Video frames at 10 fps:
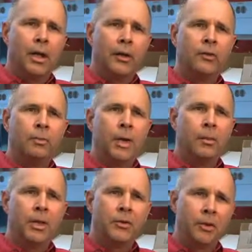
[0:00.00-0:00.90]

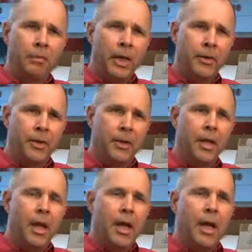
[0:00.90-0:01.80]
experimental
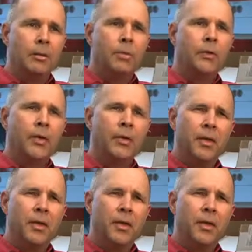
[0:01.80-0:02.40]
method and moving